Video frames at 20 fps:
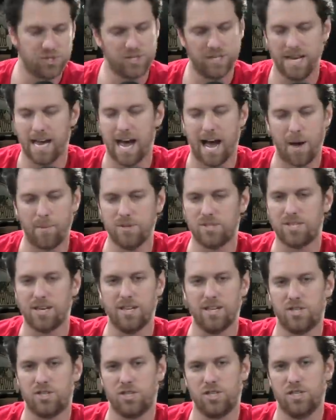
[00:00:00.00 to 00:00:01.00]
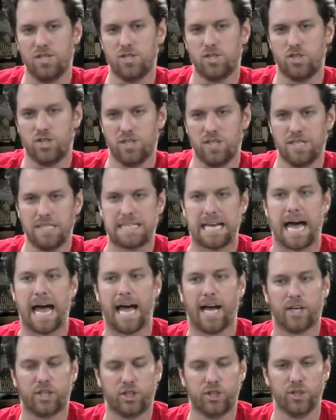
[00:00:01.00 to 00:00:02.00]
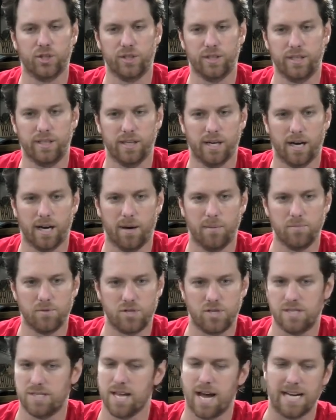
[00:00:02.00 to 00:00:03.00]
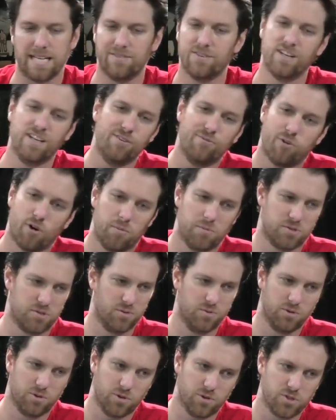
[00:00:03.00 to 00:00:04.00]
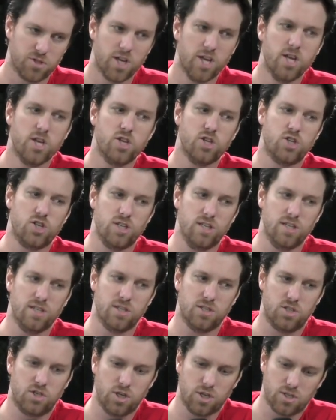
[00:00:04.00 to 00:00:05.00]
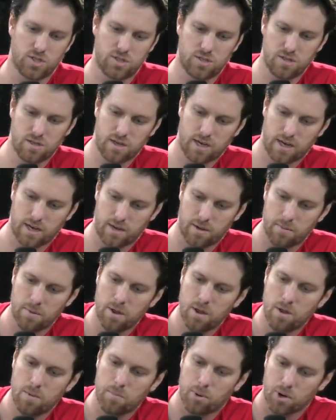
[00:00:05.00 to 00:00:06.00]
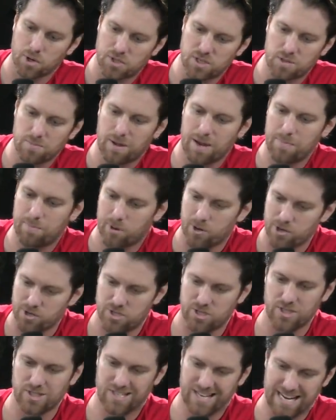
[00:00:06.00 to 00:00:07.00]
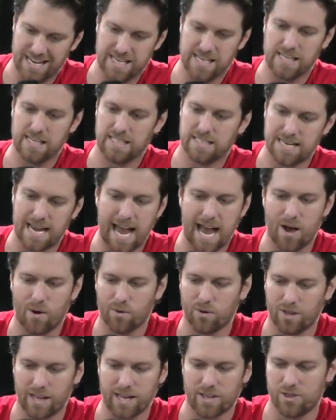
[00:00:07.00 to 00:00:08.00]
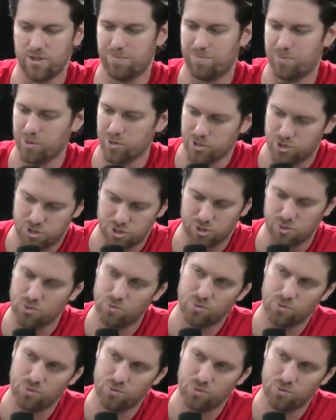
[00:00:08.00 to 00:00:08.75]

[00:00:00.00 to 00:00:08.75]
yeah, I would say that she is actually, she's not even in pharmaceuticals. She is just person by person taking down like the Purdue